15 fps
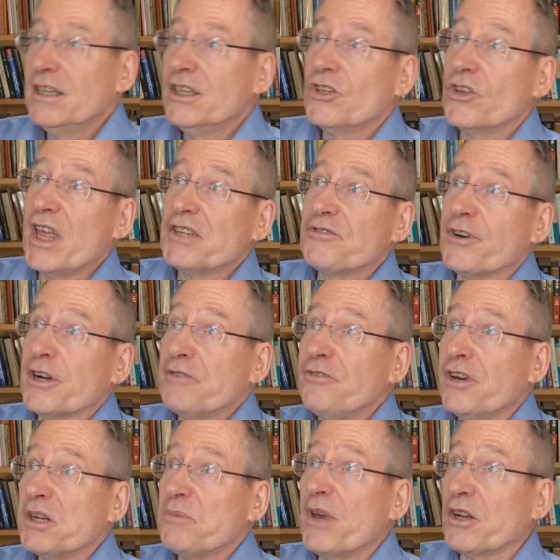So that's very
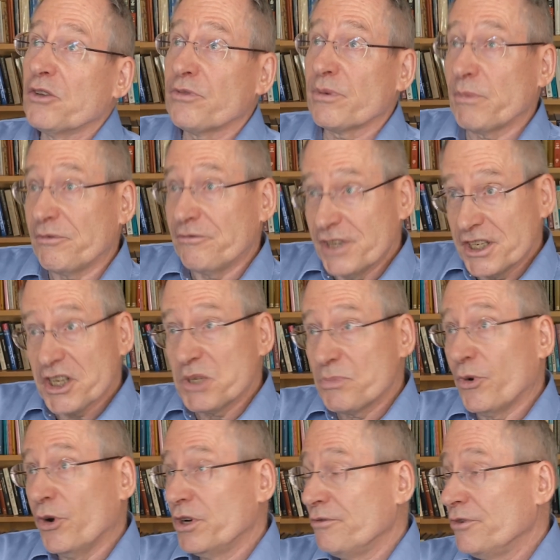fundamental from a physics
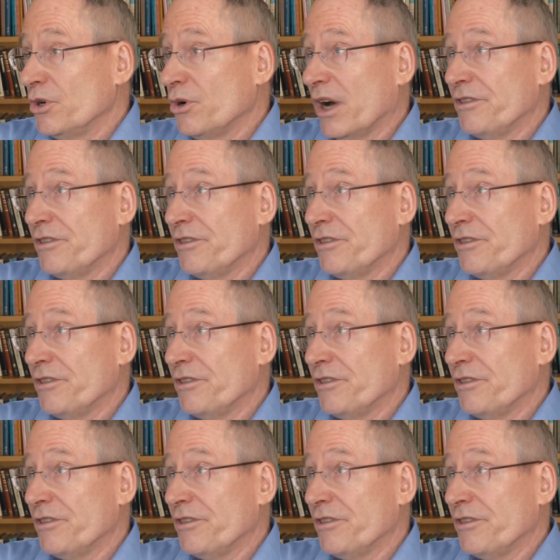point of view,